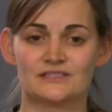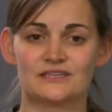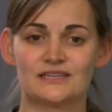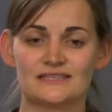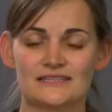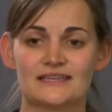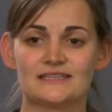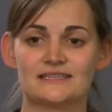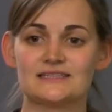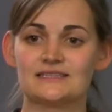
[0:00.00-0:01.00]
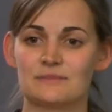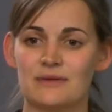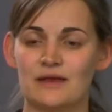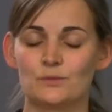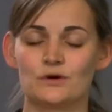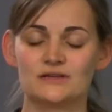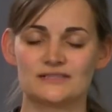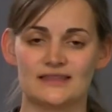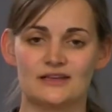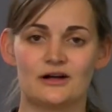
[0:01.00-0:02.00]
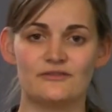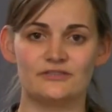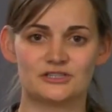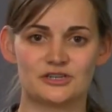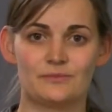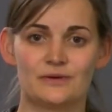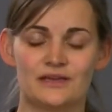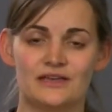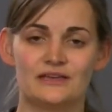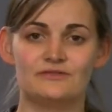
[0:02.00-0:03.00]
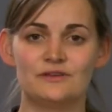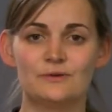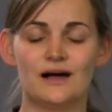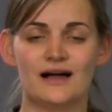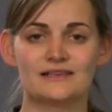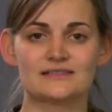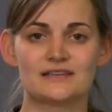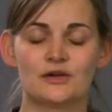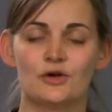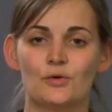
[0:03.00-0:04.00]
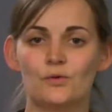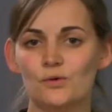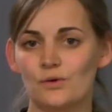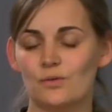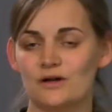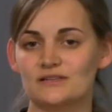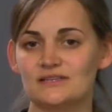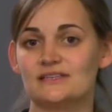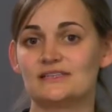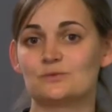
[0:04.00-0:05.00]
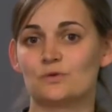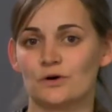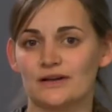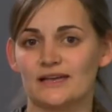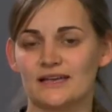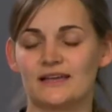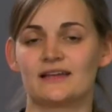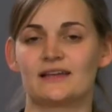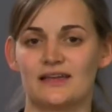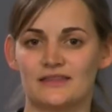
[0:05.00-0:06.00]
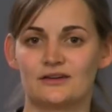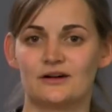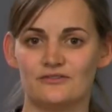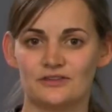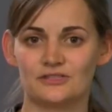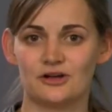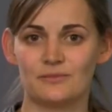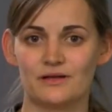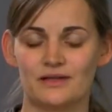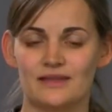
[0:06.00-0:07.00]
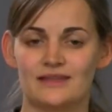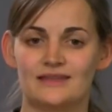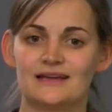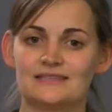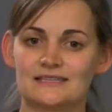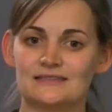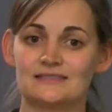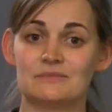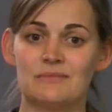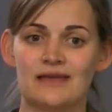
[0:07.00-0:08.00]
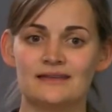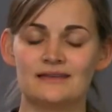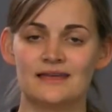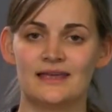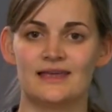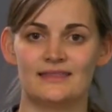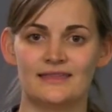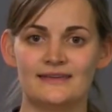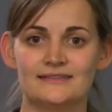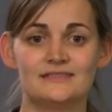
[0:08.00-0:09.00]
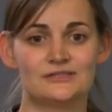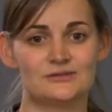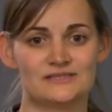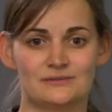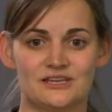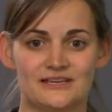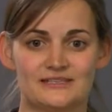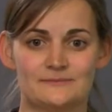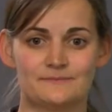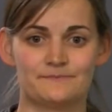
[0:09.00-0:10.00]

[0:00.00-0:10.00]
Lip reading: So in the sentence, the man works at the coffee shop, if you ask who or what is working at the coffee shop, the answer is the man, and that is your subject.